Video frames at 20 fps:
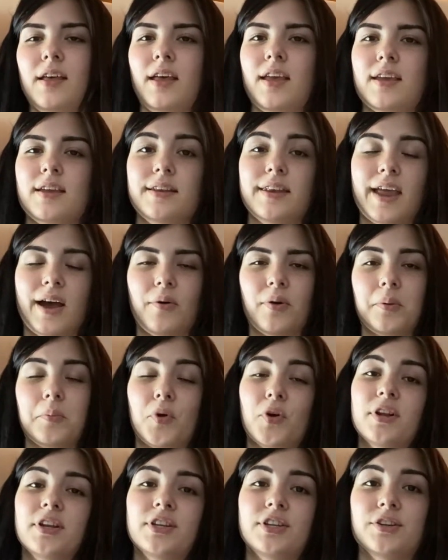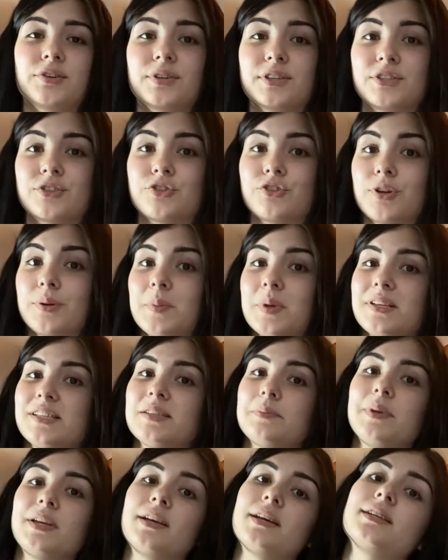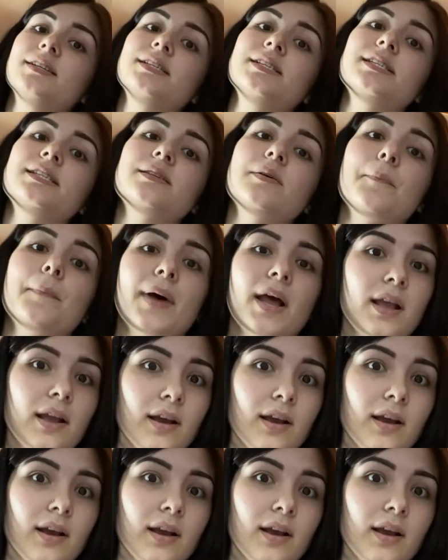And now what I'm going to do is trim it because my